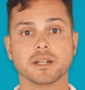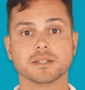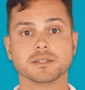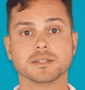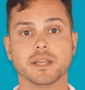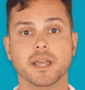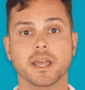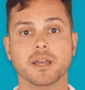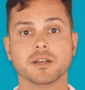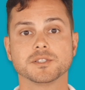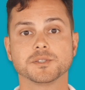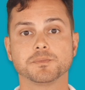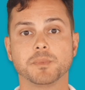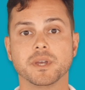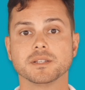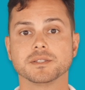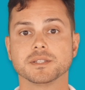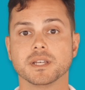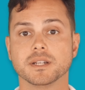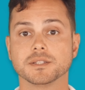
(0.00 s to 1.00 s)
as the
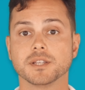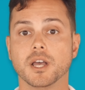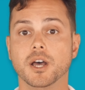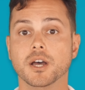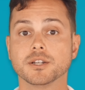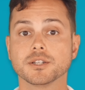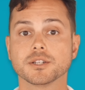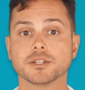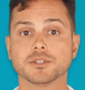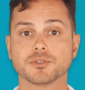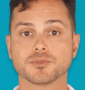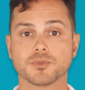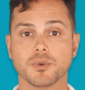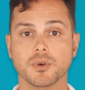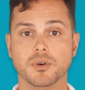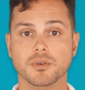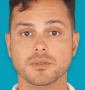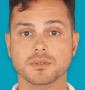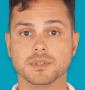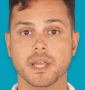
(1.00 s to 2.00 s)
airspace that is
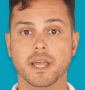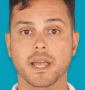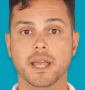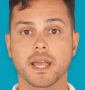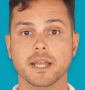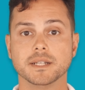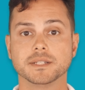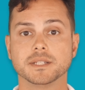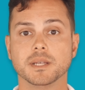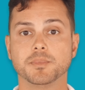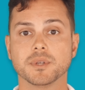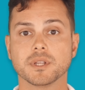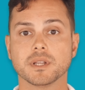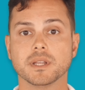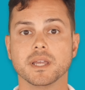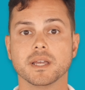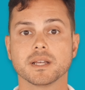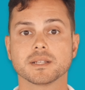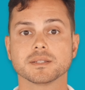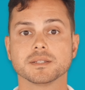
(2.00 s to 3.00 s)
uncontrolled and
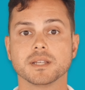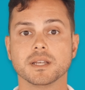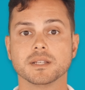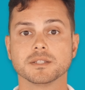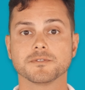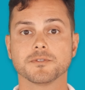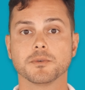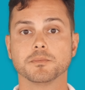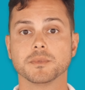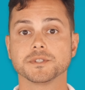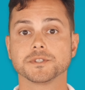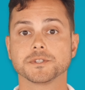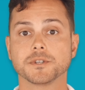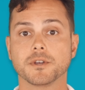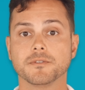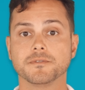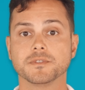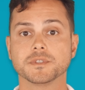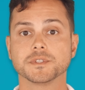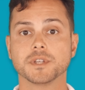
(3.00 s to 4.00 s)
typically extends from the
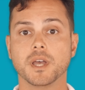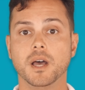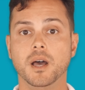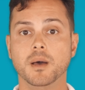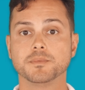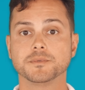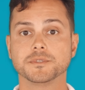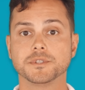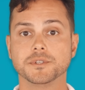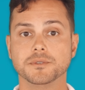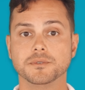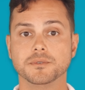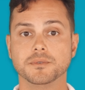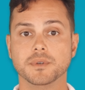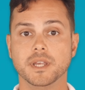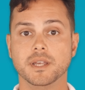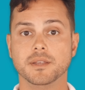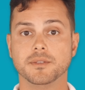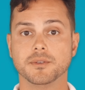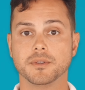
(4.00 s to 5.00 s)
surface up to
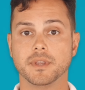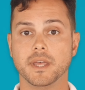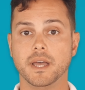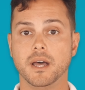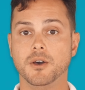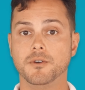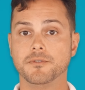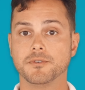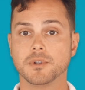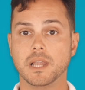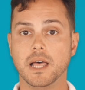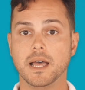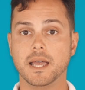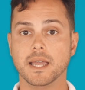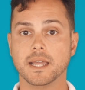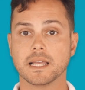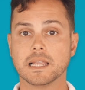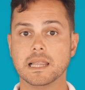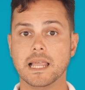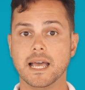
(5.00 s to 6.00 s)
either the
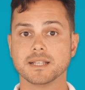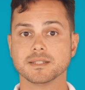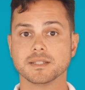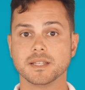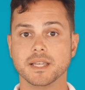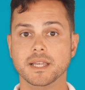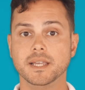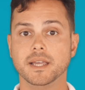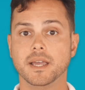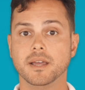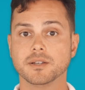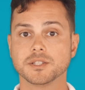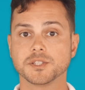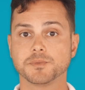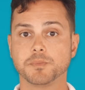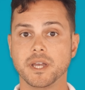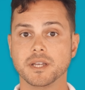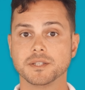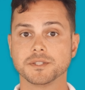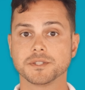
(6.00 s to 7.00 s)
overlying Class E
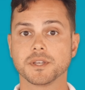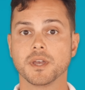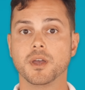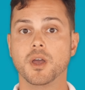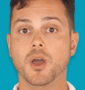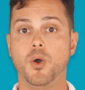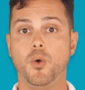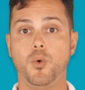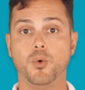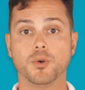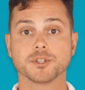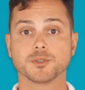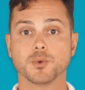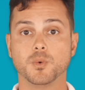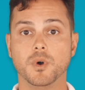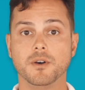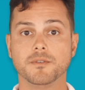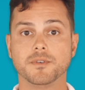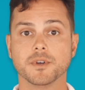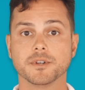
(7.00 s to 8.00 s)
airspace or
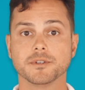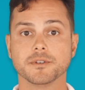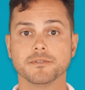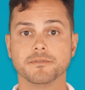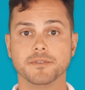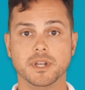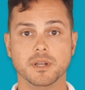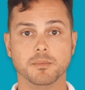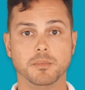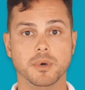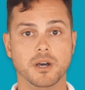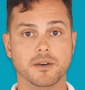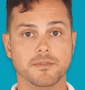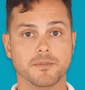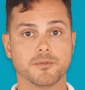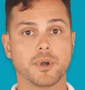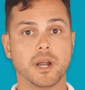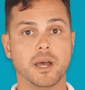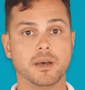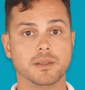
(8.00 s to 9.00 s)
1,200 feet
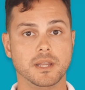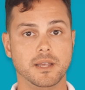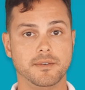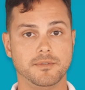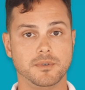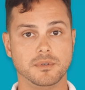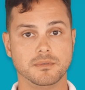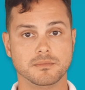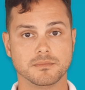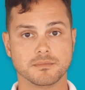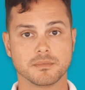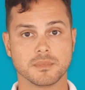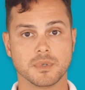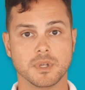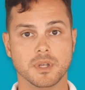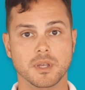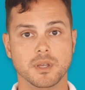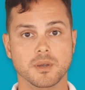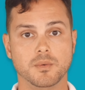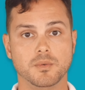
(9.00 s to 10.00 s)
above ground level,
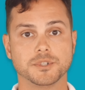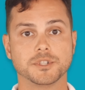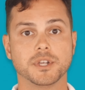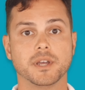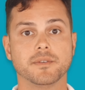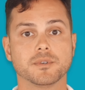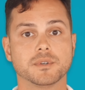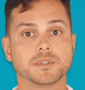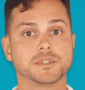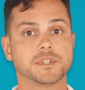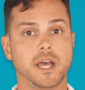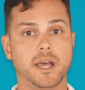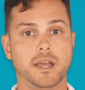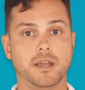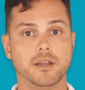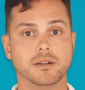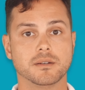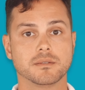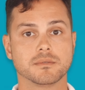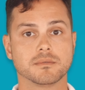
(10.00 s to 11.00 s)
whichever is
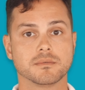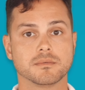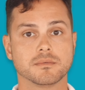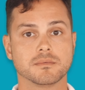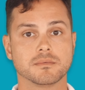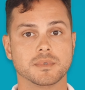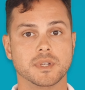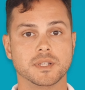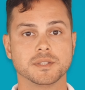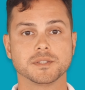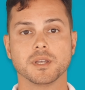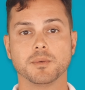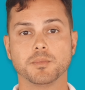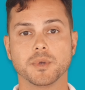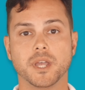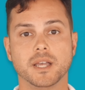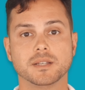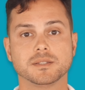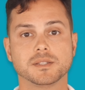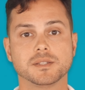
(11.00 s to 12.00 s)
higher. In some
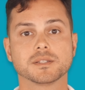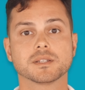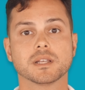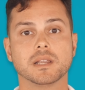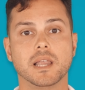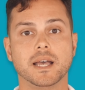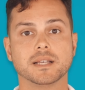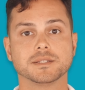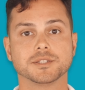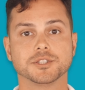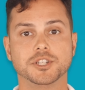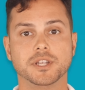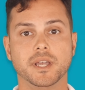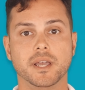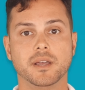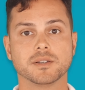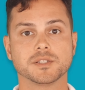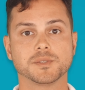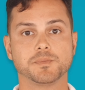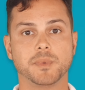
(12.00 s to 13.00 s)
cases, Class G
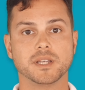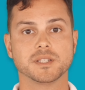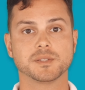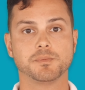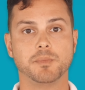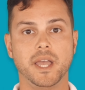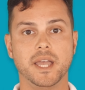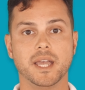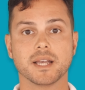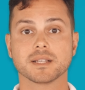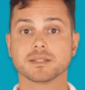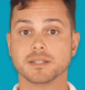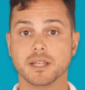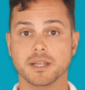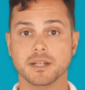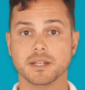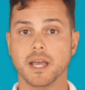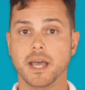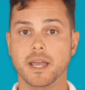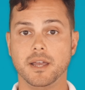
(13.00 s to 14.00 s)
airspace may
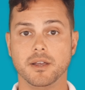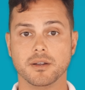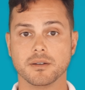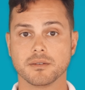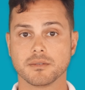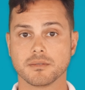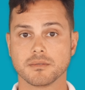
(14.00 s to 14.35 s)
extend higher.